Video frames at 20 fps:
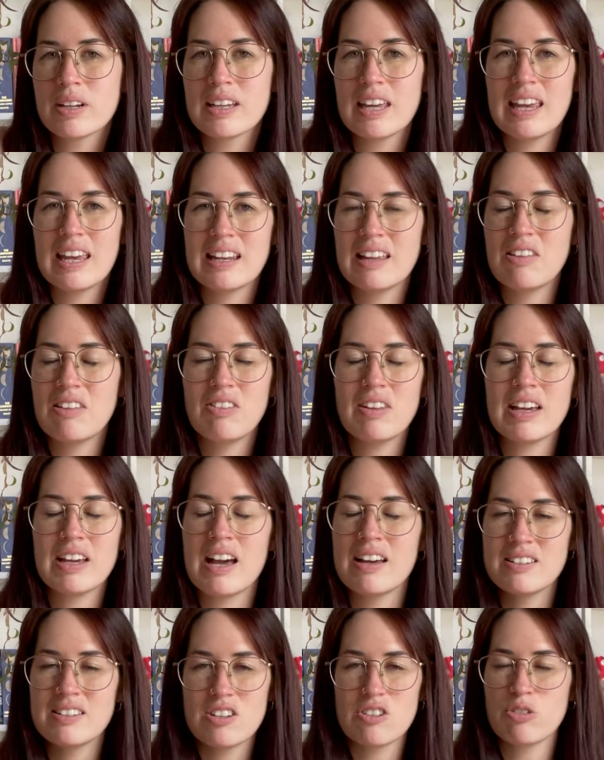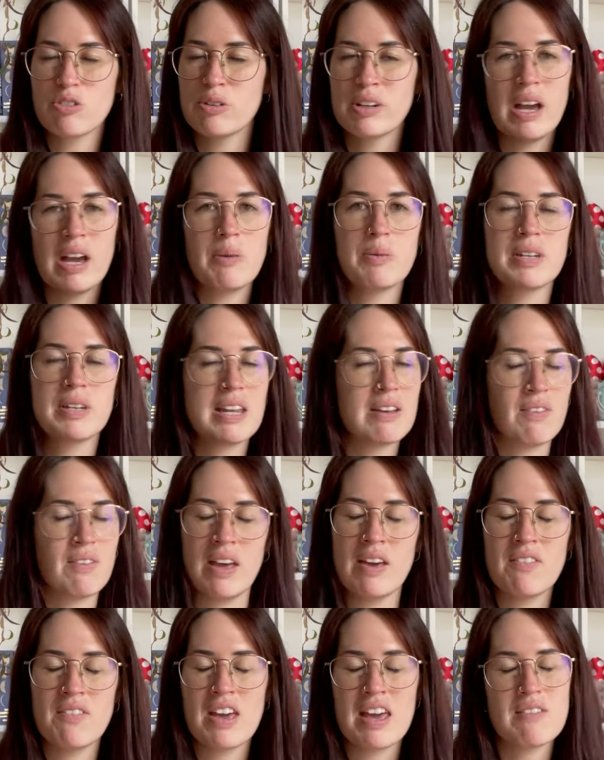Anything under 3 I would never
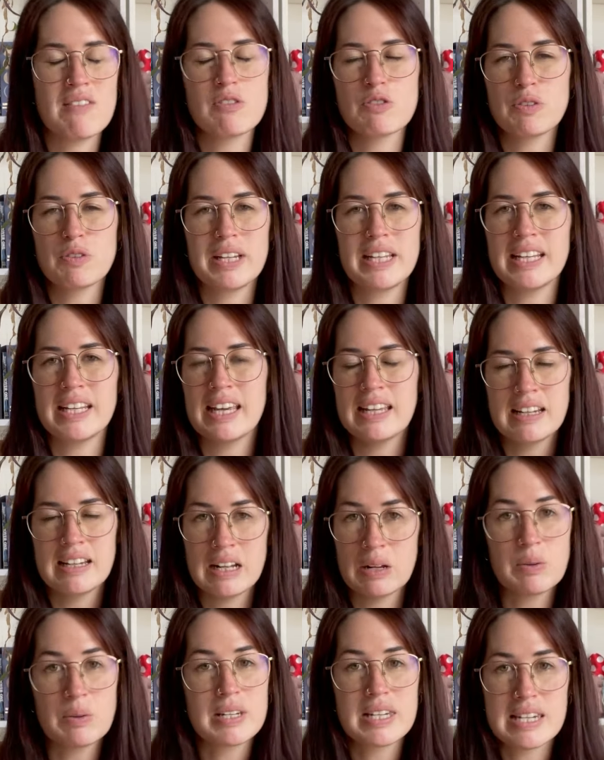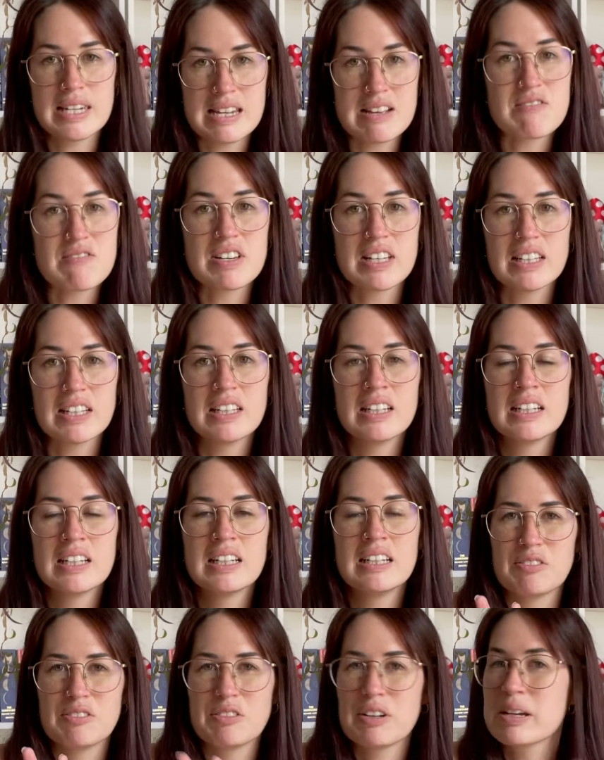ever ever read again, and I would never
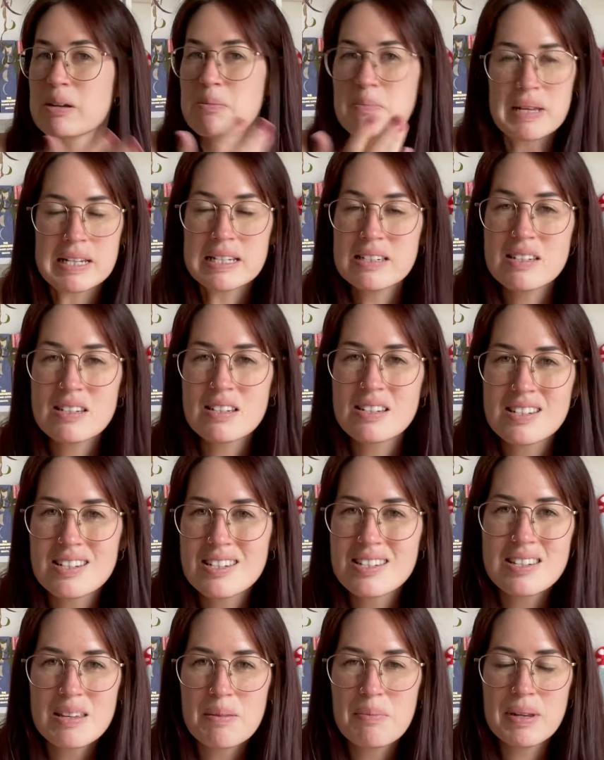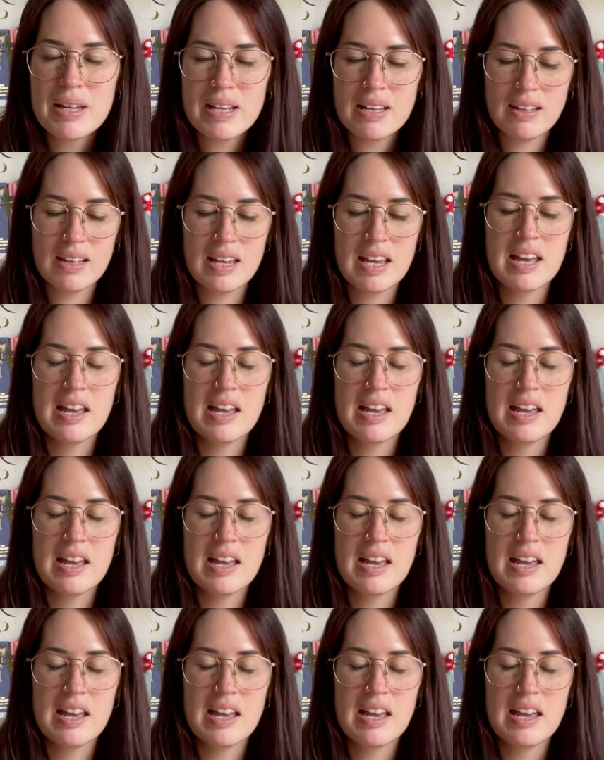recommend to somebody.